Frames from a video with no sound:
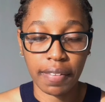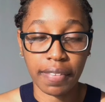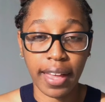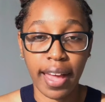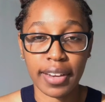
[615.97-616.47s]

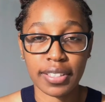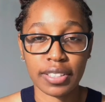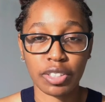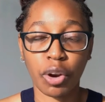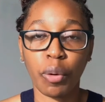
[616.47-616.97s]
that
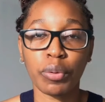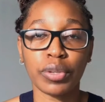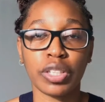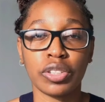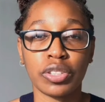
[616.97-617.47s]
not
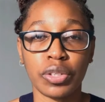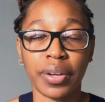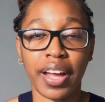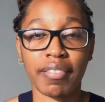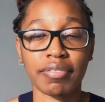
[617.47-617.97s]
only do you
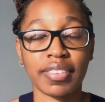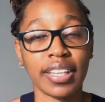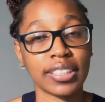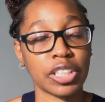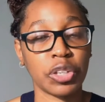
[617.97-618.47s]
have
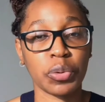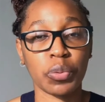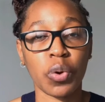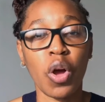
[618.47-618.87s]
things that you